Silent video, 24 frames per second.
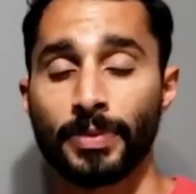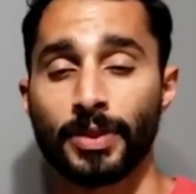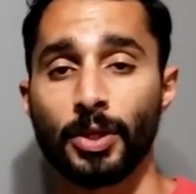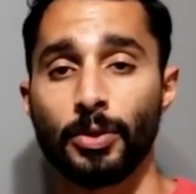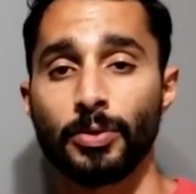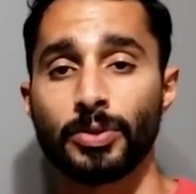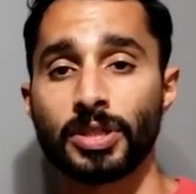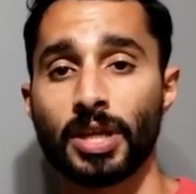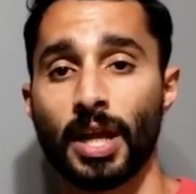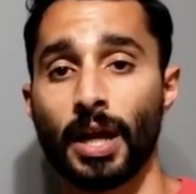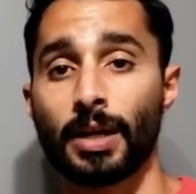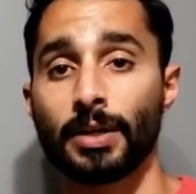
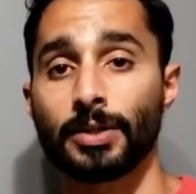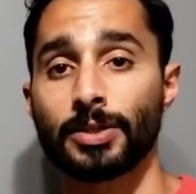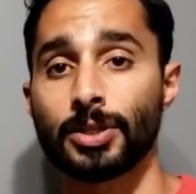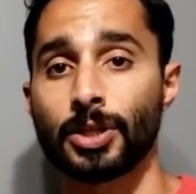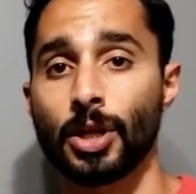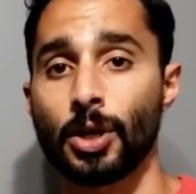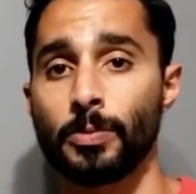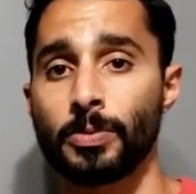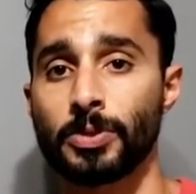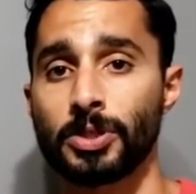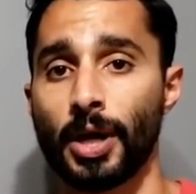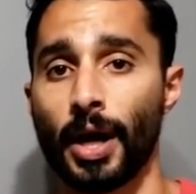Those kind of
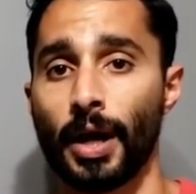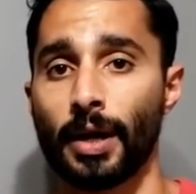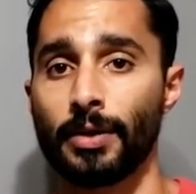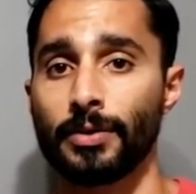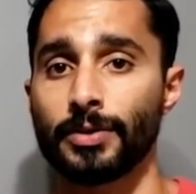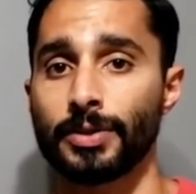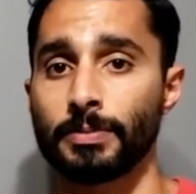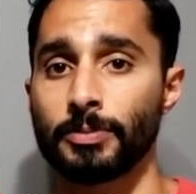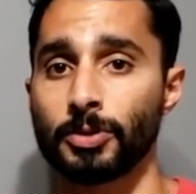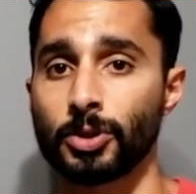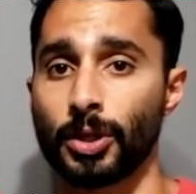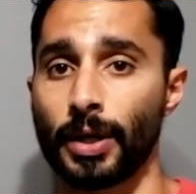scope
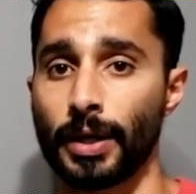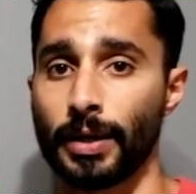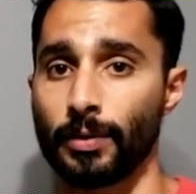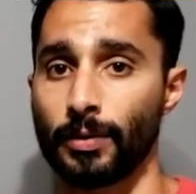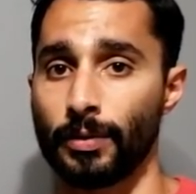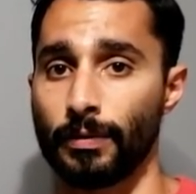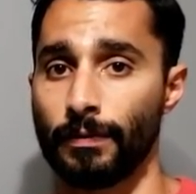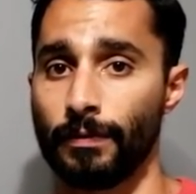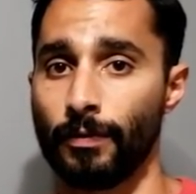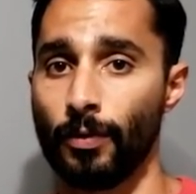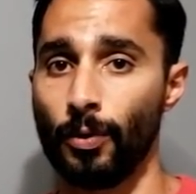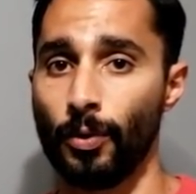shadows I'm trying to
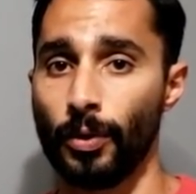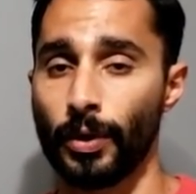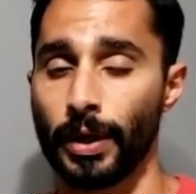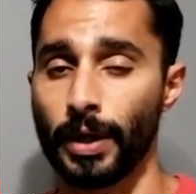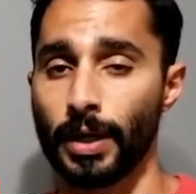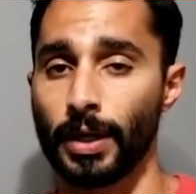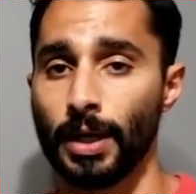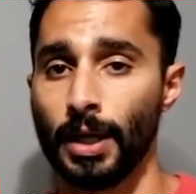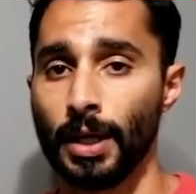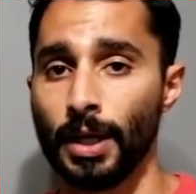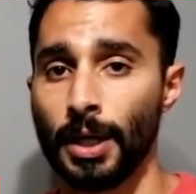avoid.